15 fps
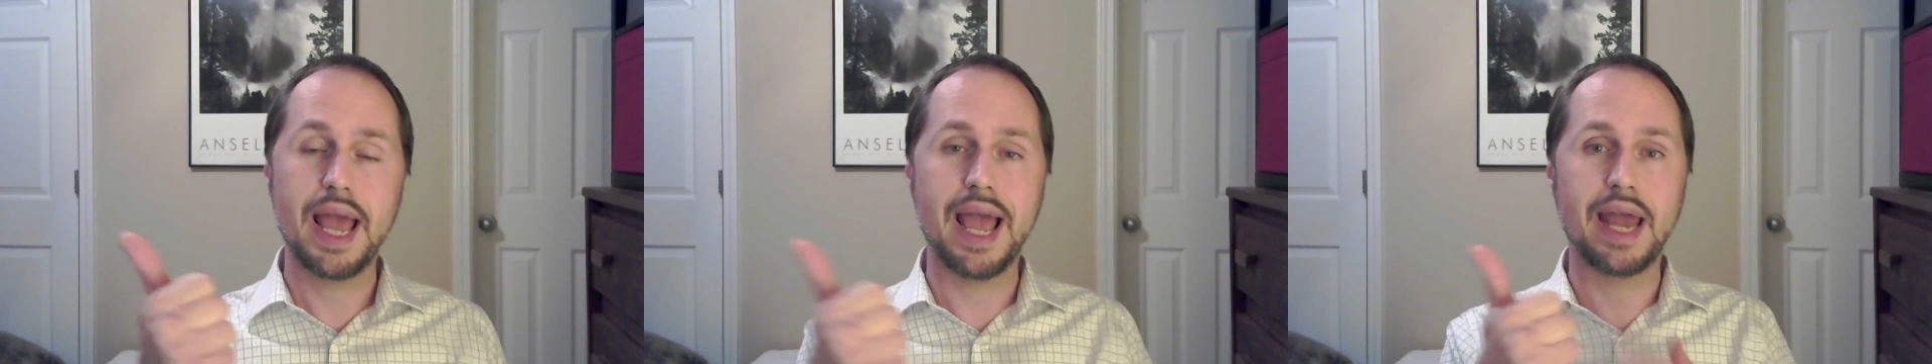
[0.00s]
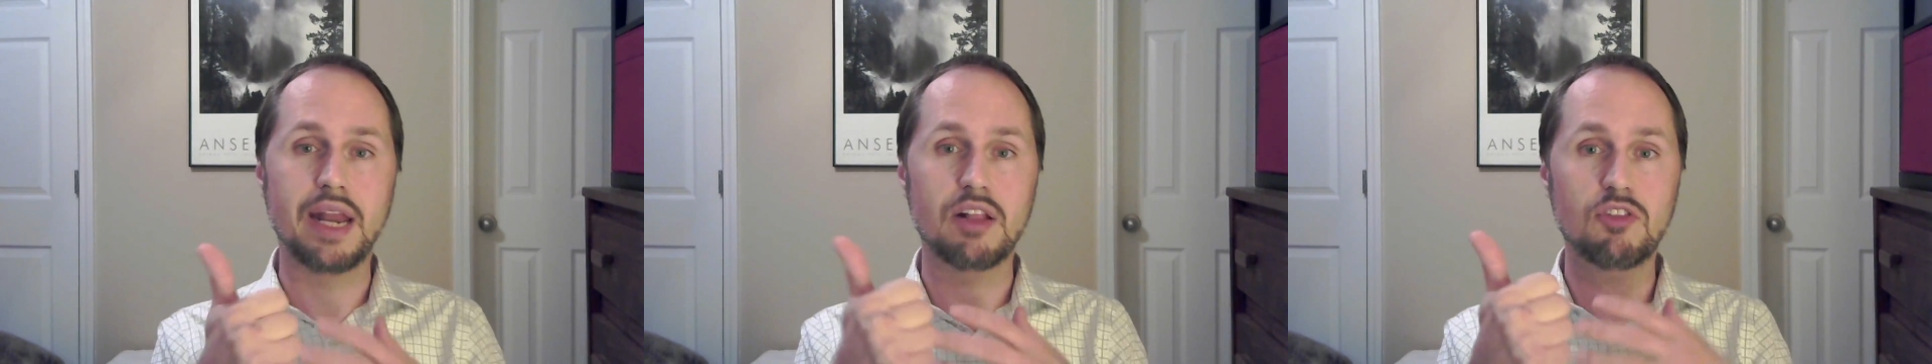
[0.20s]

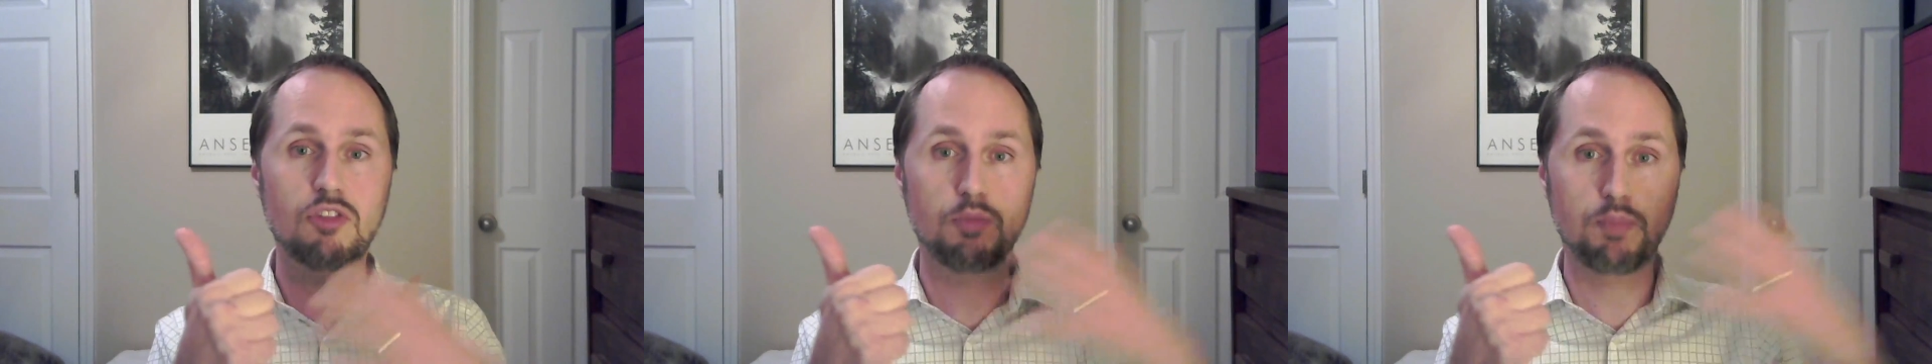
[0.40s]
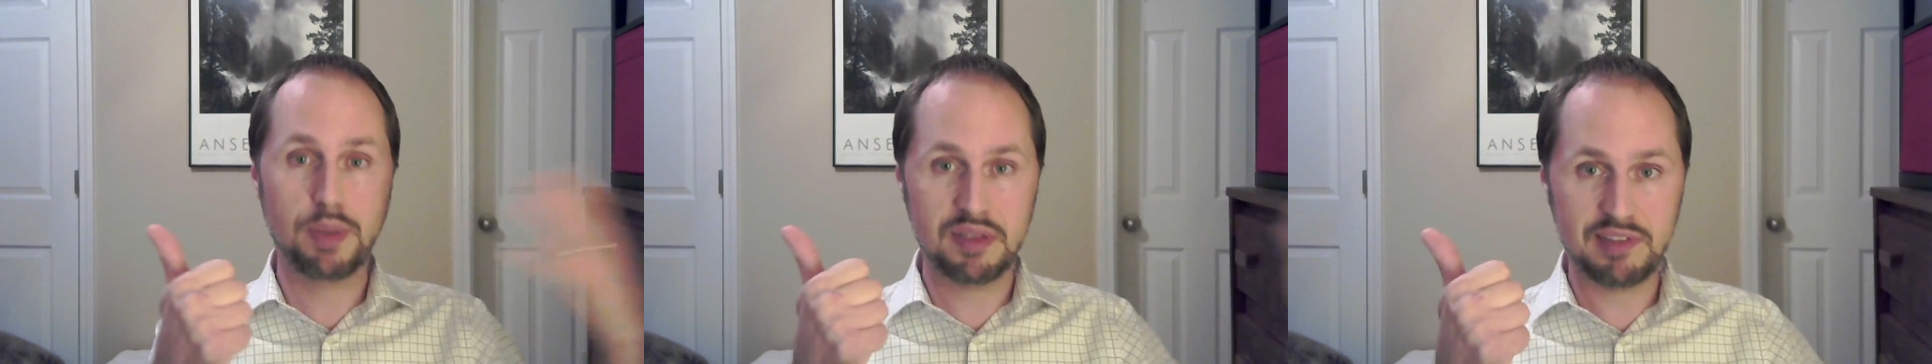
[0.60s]
and it
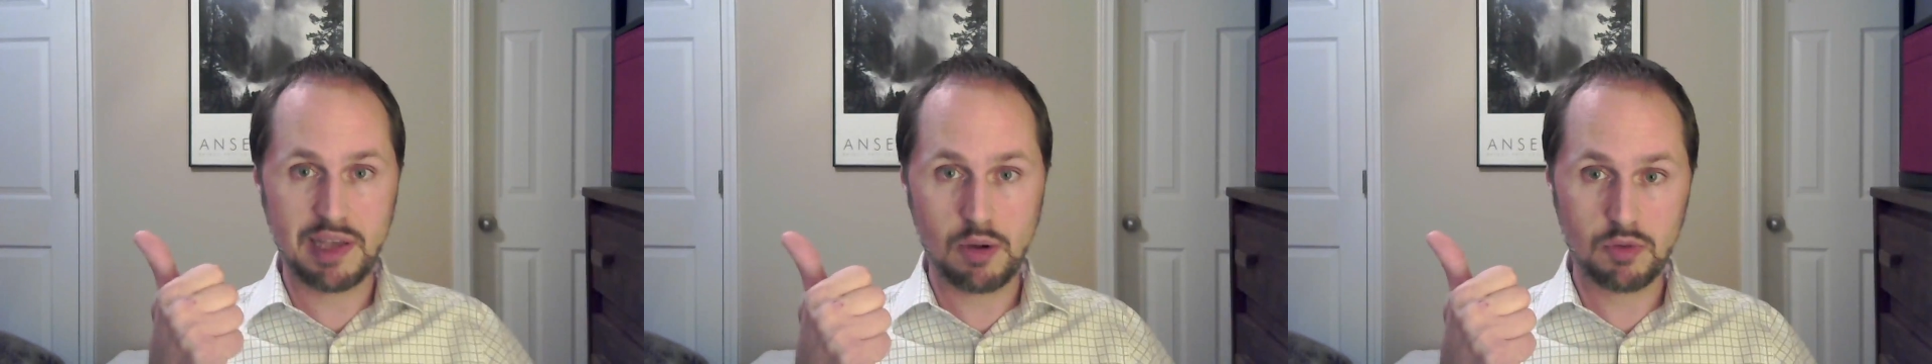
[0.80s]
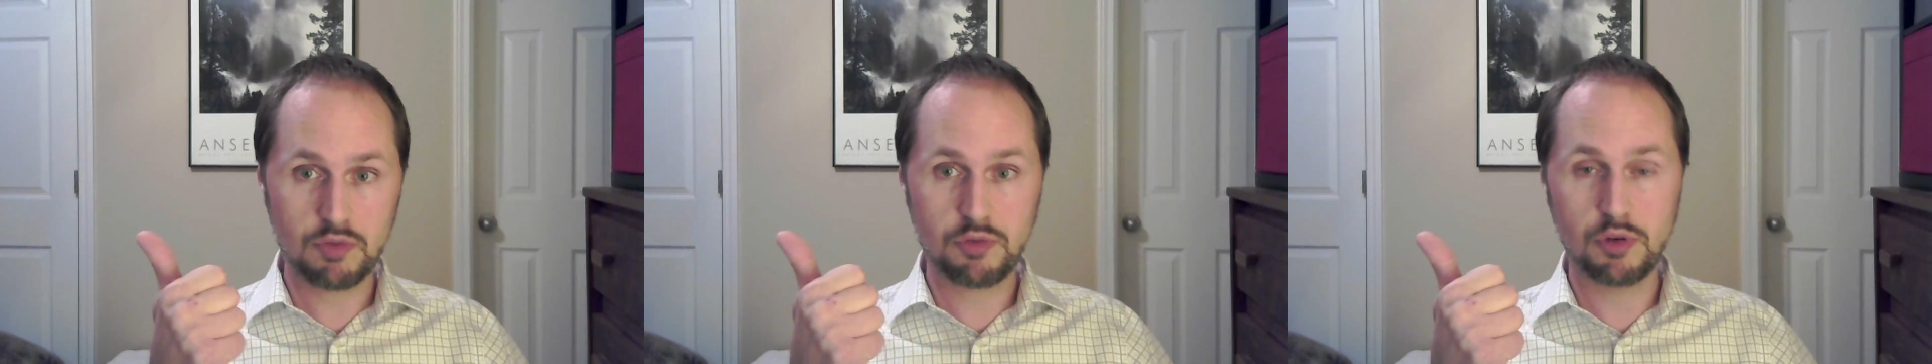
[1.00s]
spits
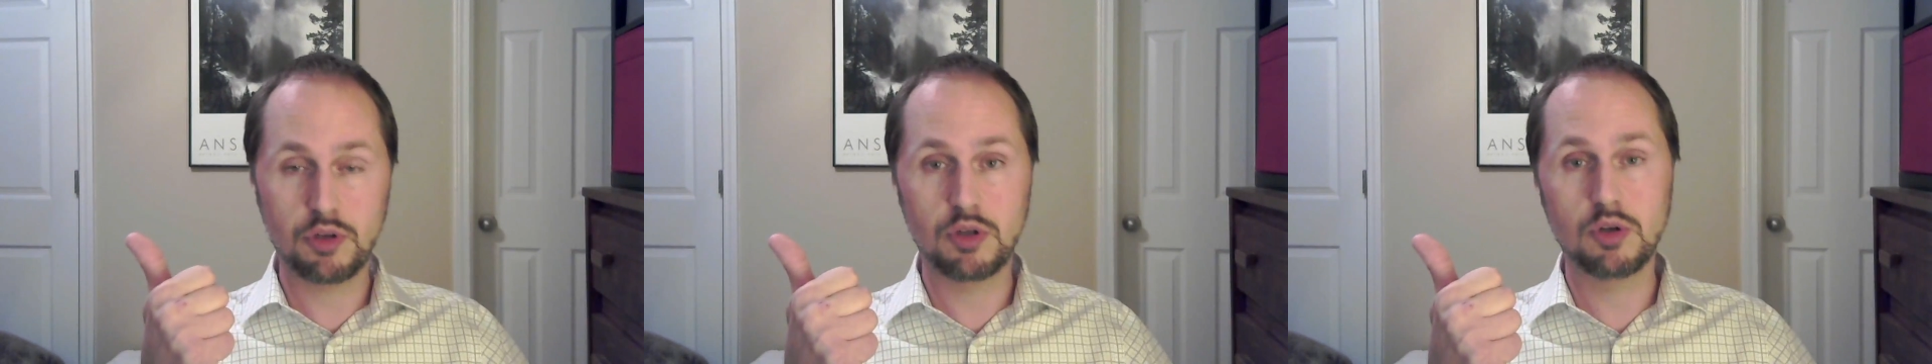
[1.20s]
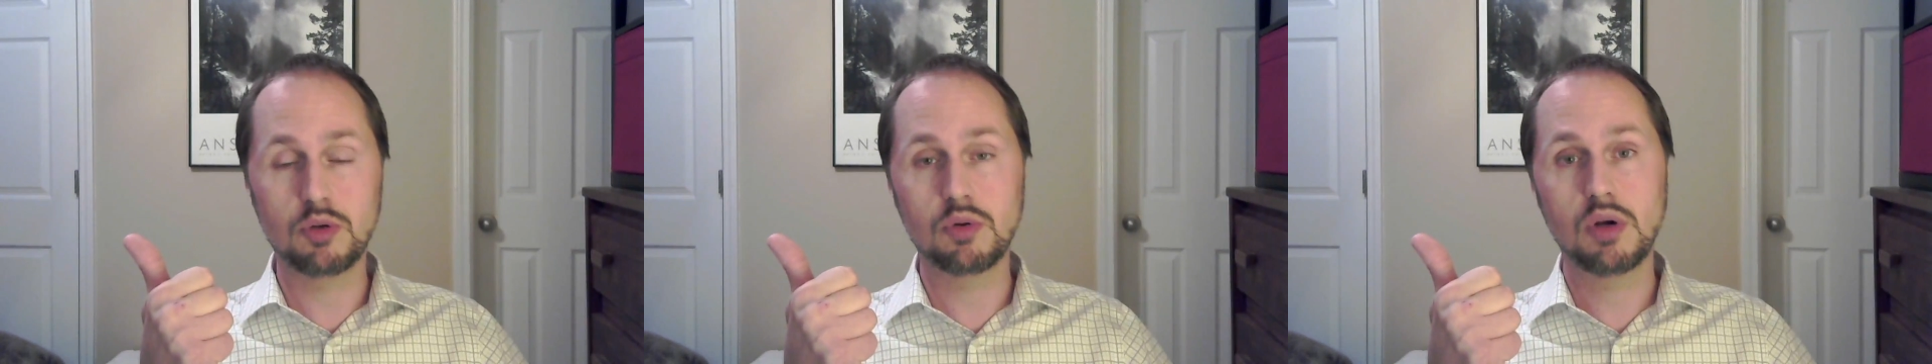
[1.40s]
out for
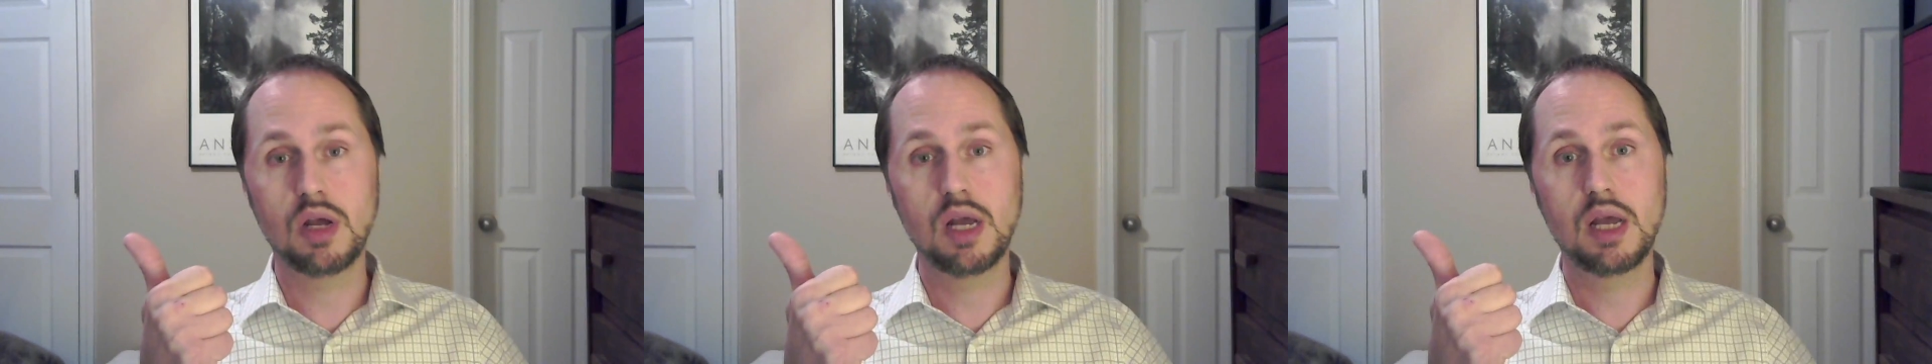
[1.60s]
you